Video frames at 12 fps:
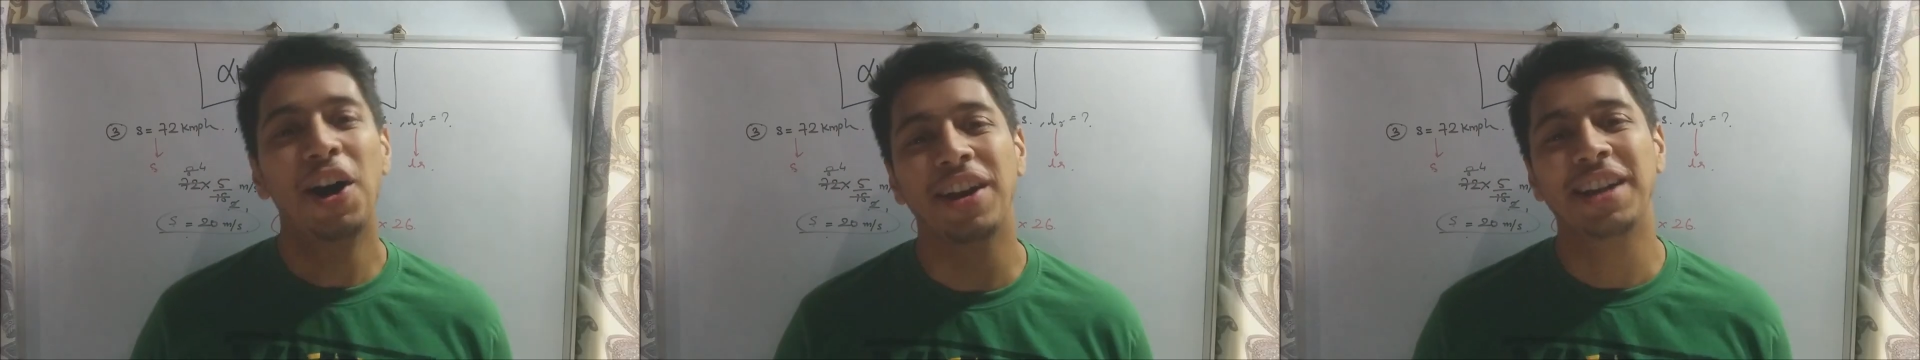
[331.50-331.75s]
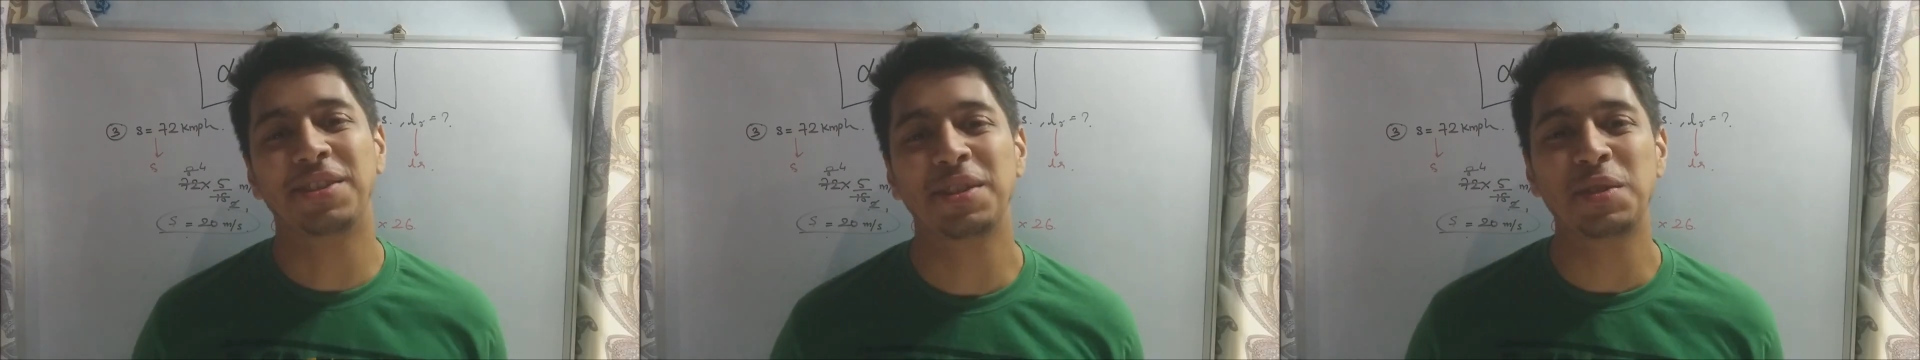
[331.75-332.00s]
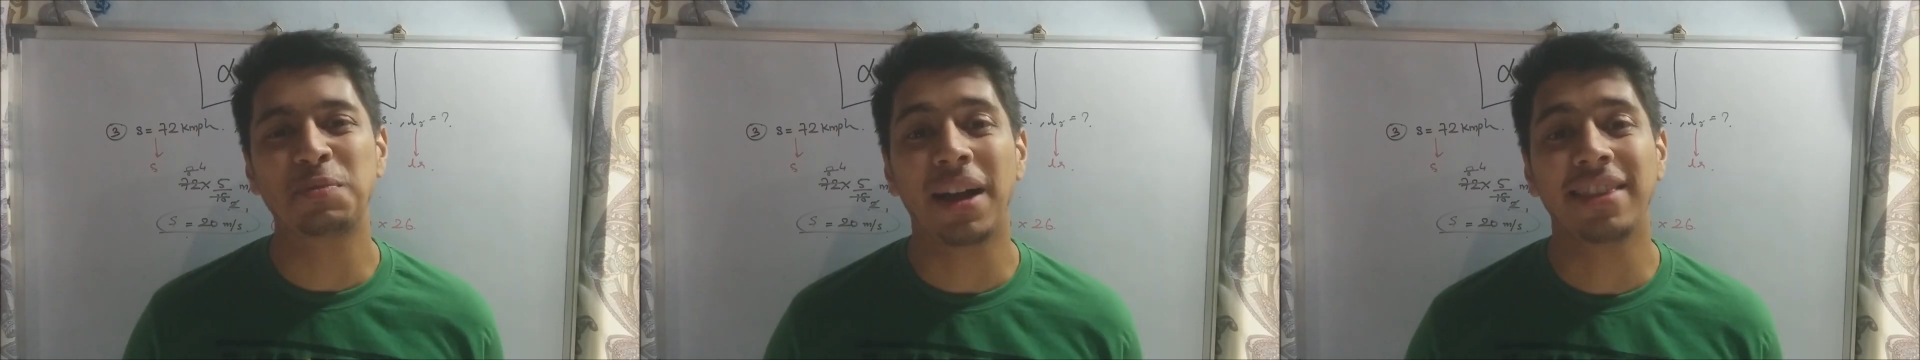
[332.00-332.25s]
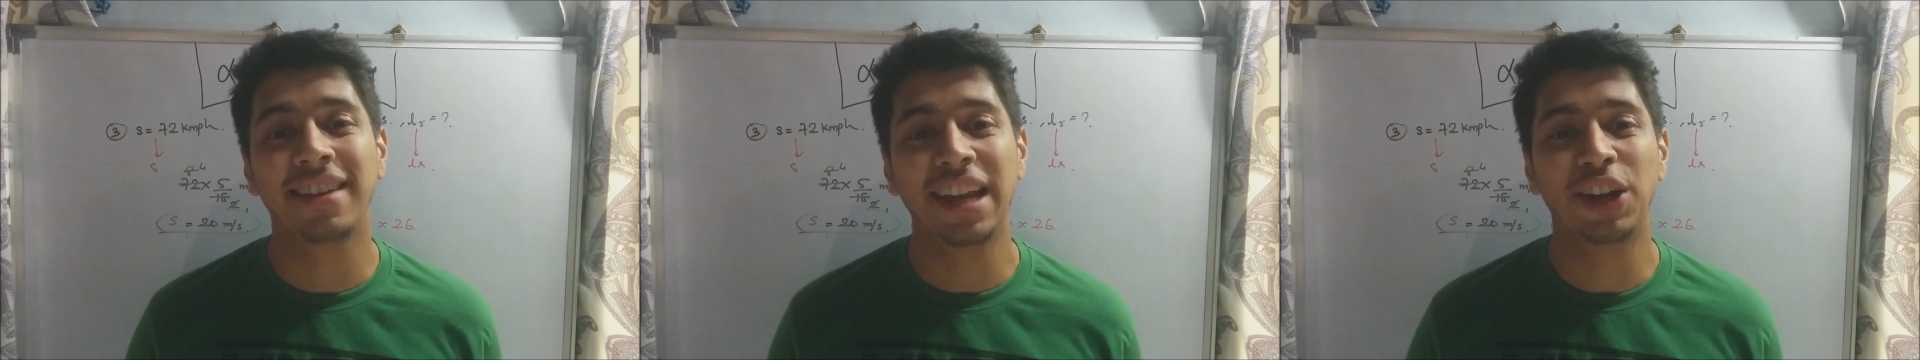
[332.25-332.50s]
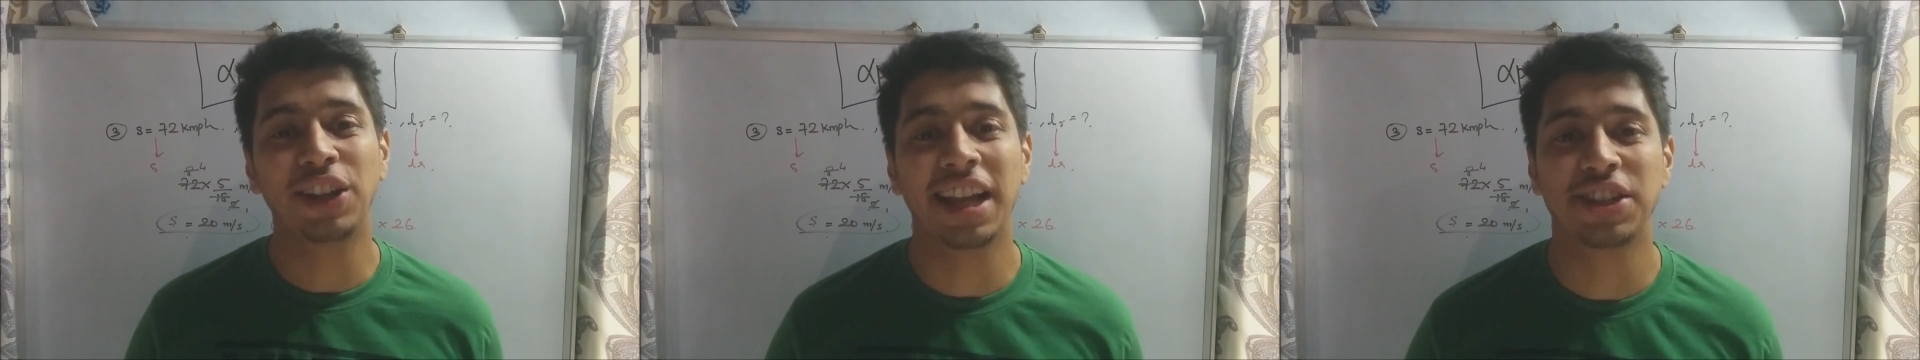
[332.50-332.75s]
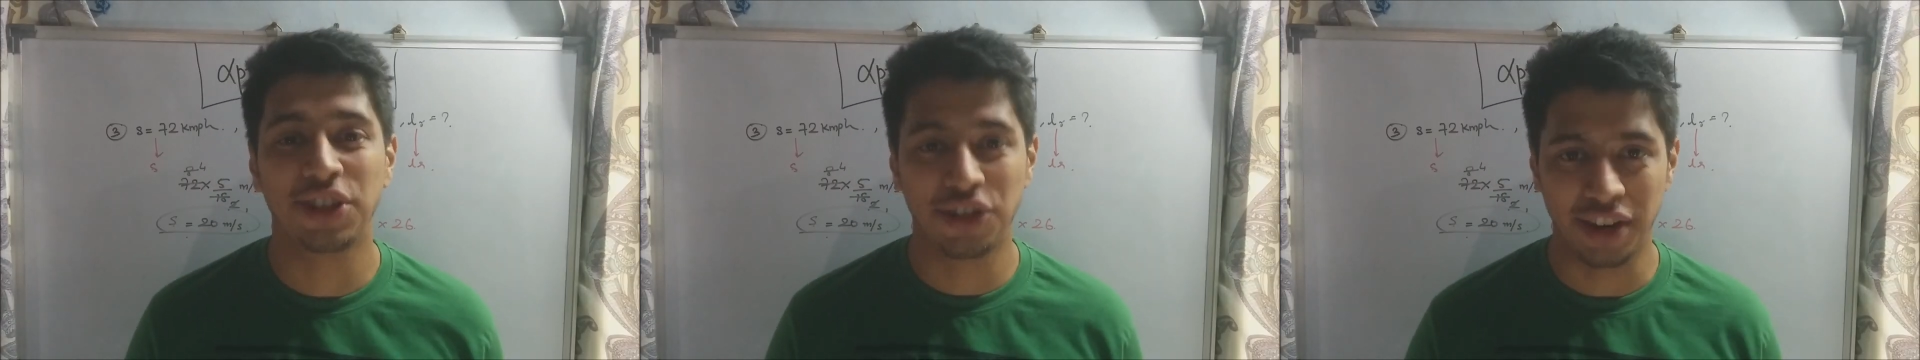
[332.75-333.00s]
Alright, so this is part 3 on
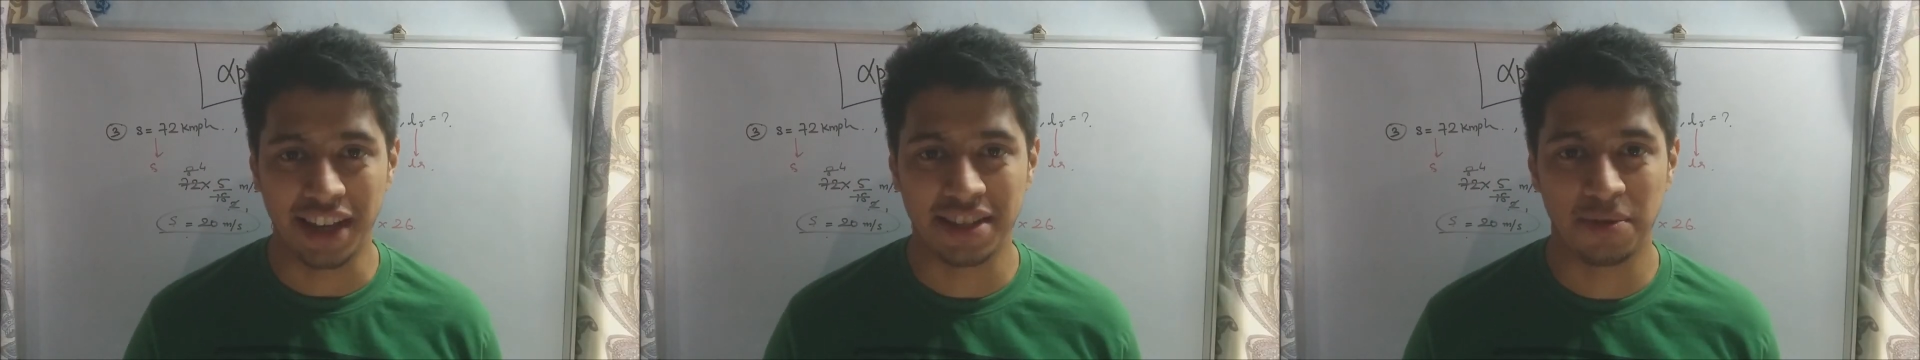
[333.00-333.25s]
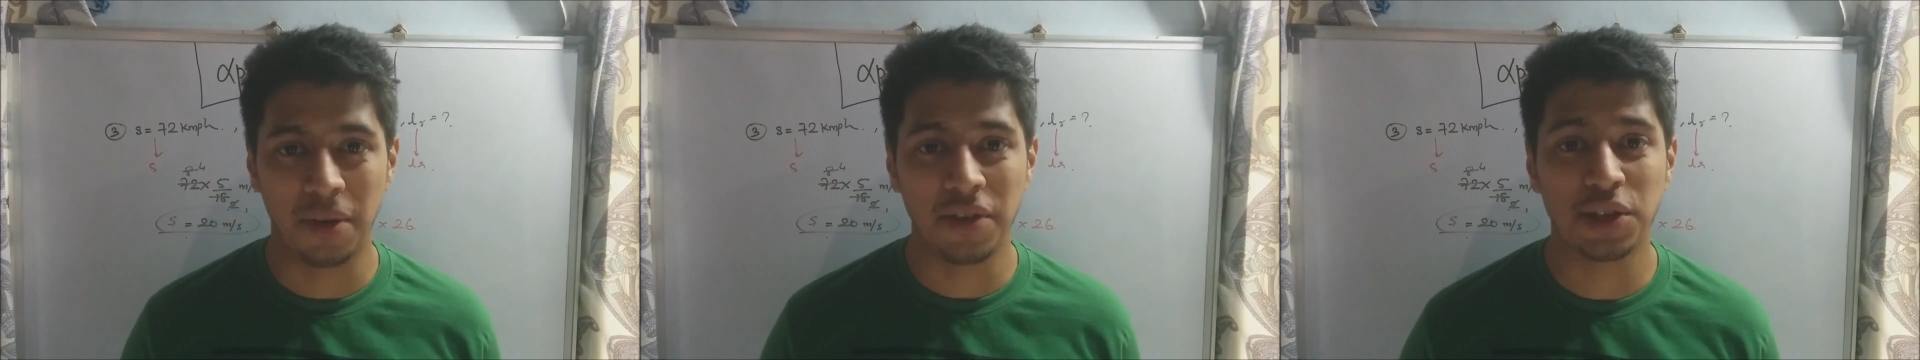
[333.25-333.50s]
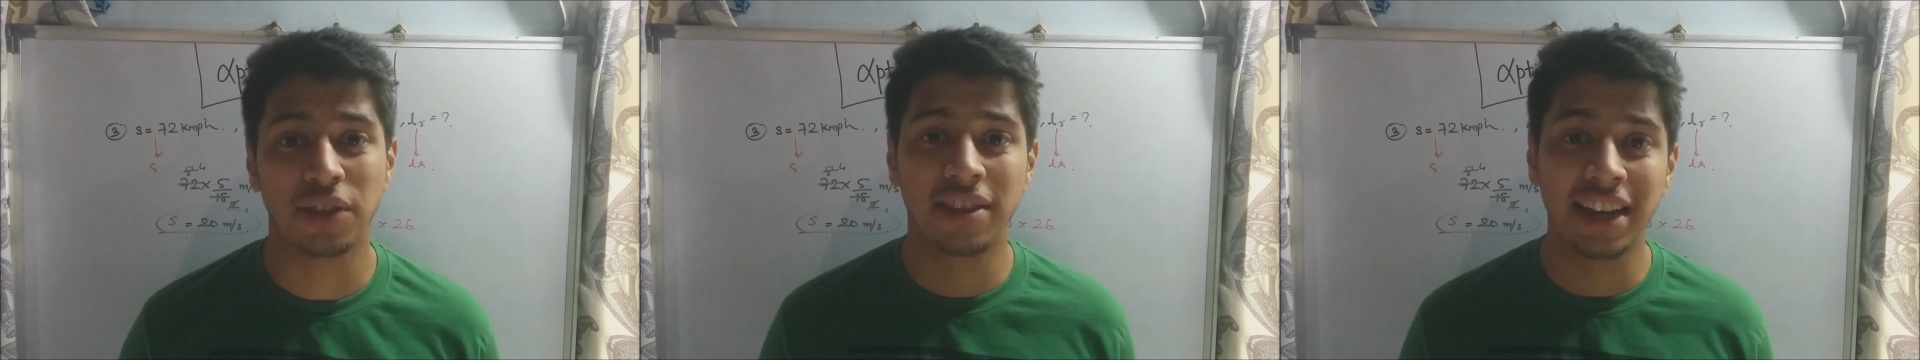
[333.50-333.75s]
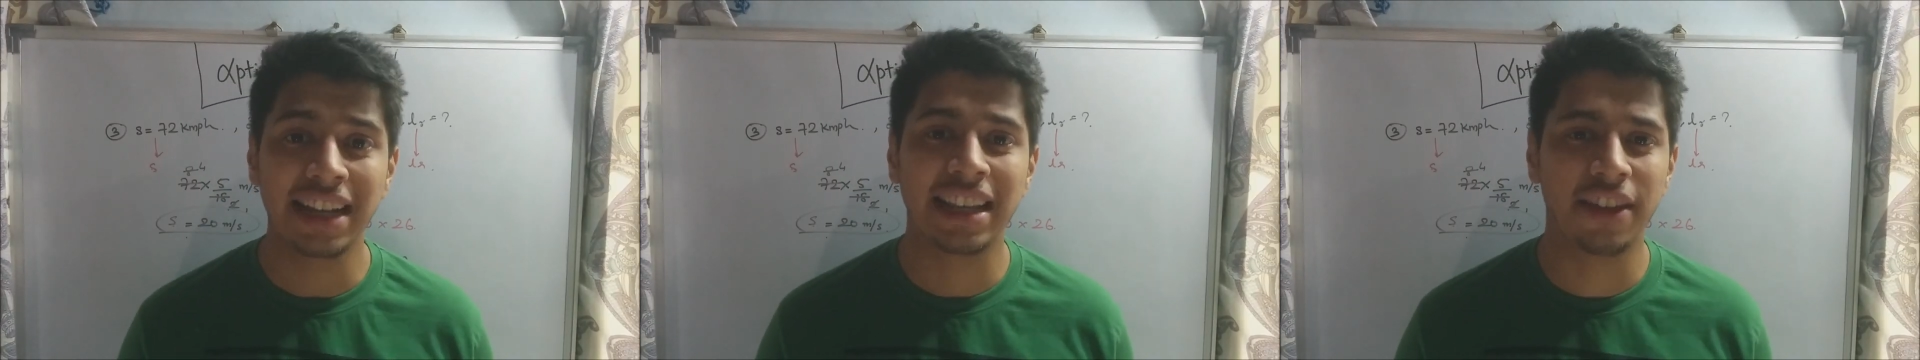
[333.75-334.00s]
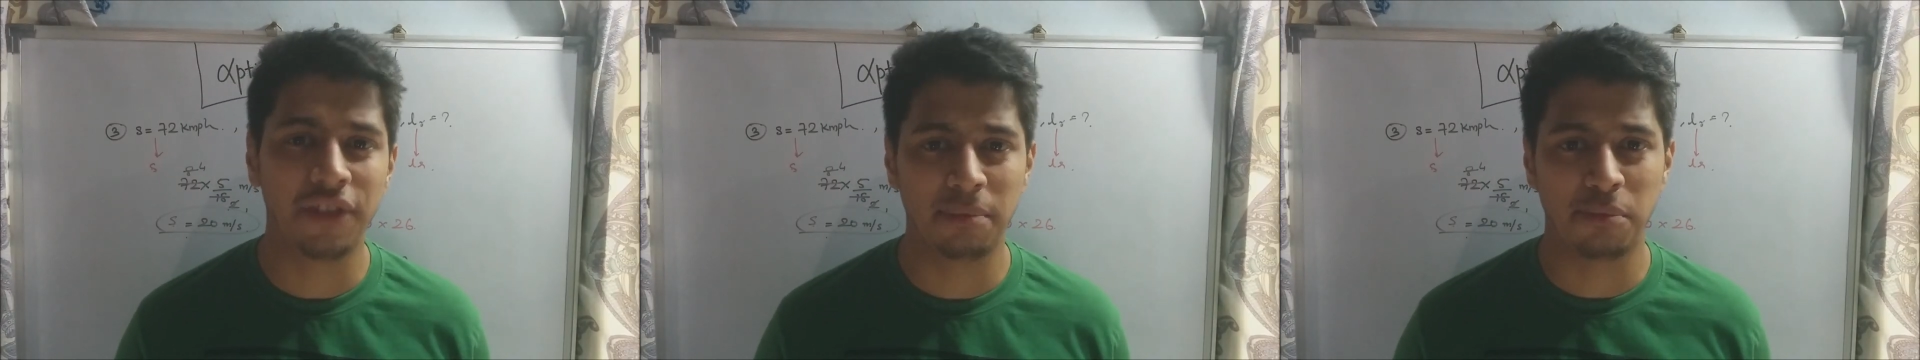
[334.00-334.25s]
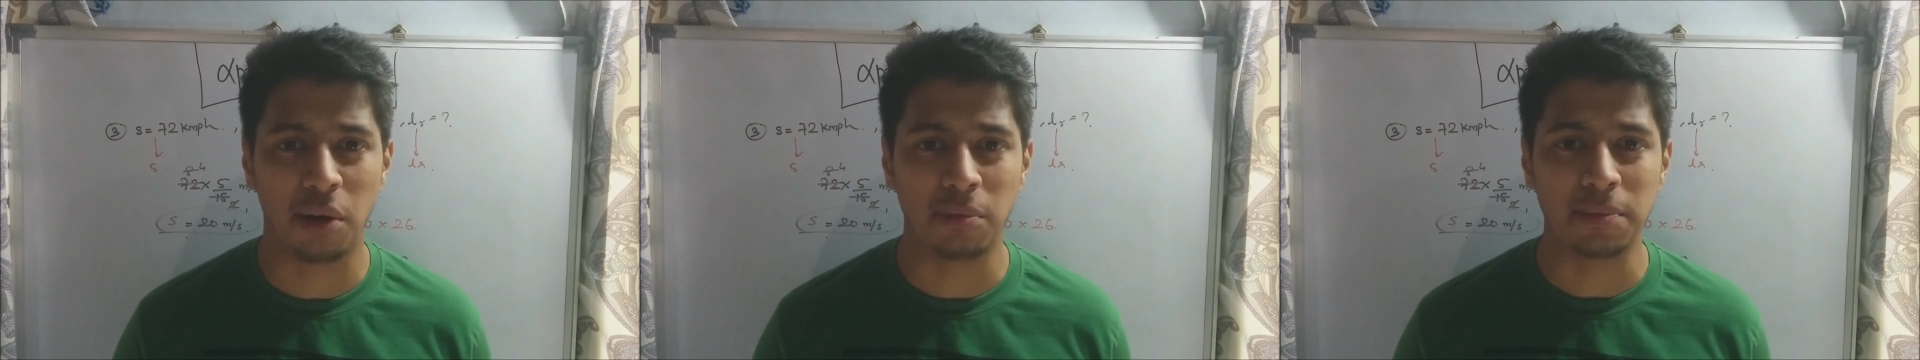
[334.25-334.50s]
lecture on trains, where we saw 3
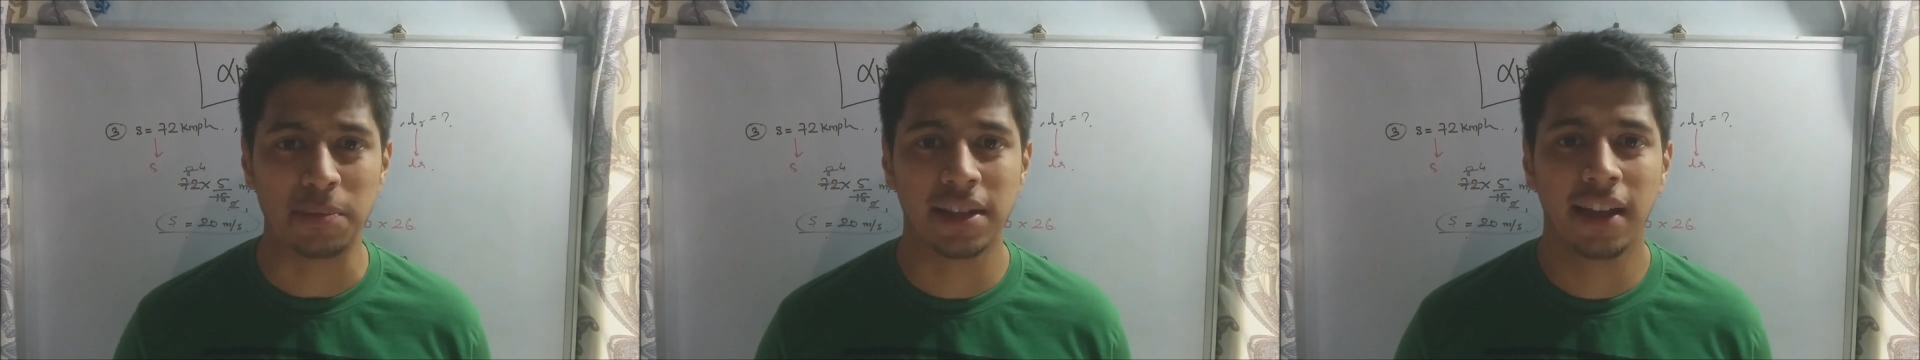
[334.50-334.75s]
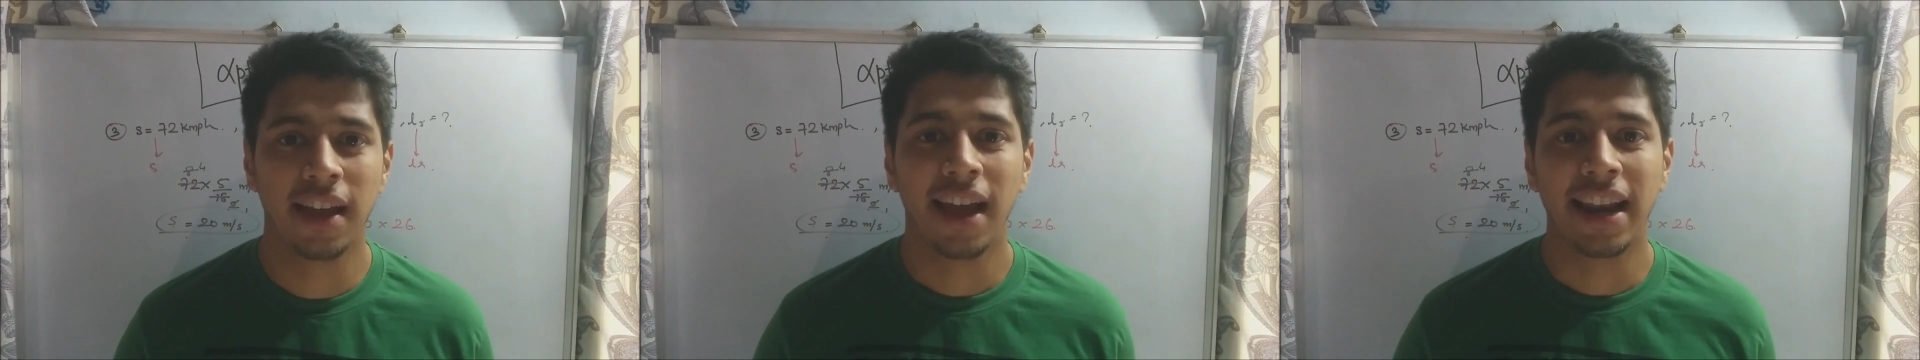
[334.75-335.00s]
different problems.